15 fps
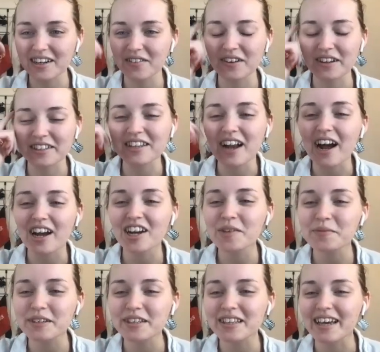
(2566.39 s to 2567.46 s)
well, it's not going to
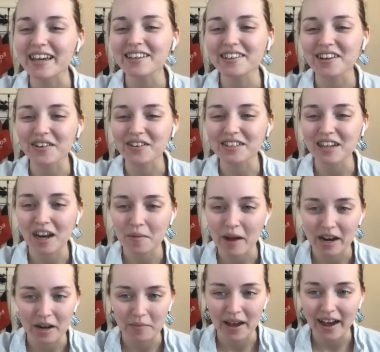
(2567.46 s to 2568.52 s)
be like, a
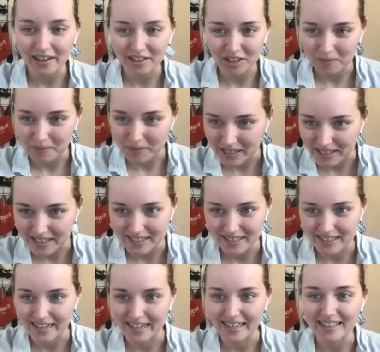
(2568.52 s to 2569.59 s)
cinematic masterpiece or
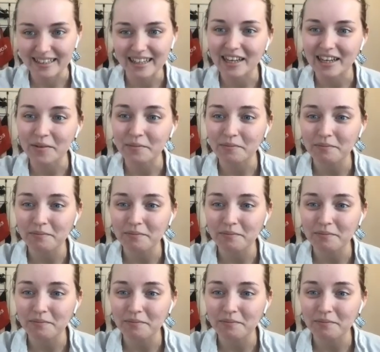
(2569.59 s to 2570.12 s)
anything,